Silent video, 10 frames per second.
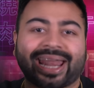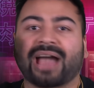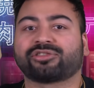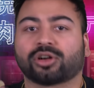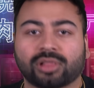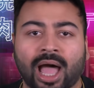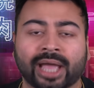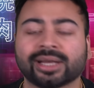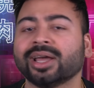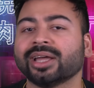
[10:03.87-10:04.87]
after
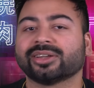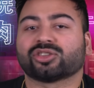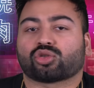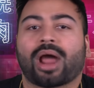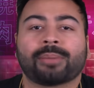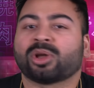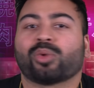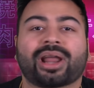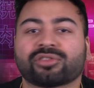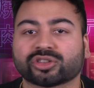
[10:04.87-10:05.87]
line describing
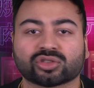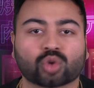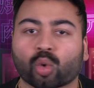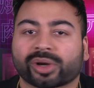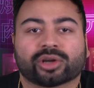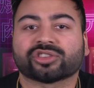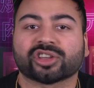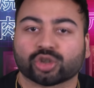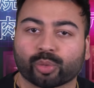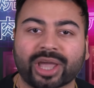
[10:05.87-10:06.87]
whatever story or
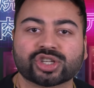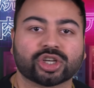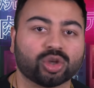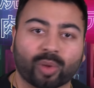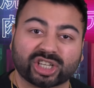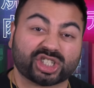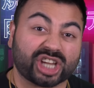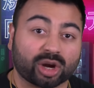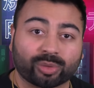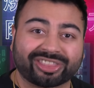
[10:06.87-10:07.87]
situation you want to
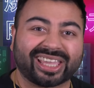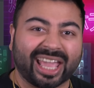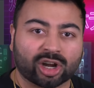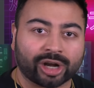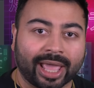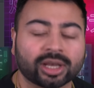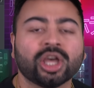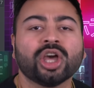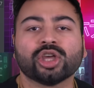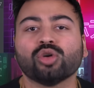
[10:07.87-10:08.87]
share with the internet,
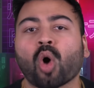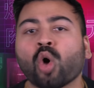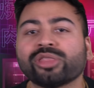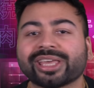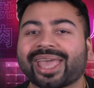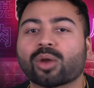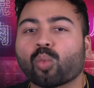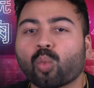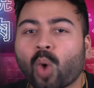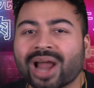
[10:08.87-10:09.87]
you only get
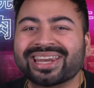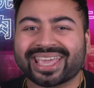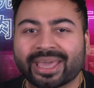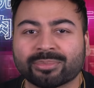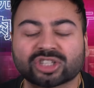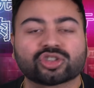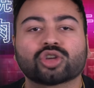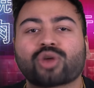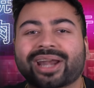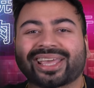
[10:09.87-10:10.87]
one image to
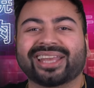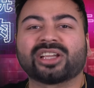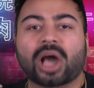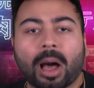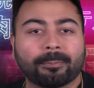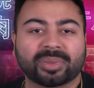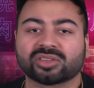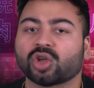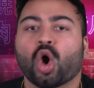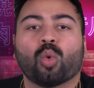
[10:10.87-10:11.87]
try to
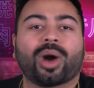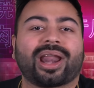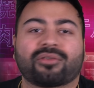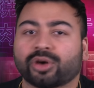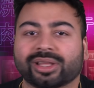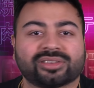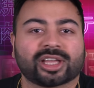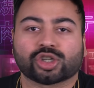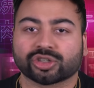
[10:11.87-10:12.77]
encompass whatever it is that you're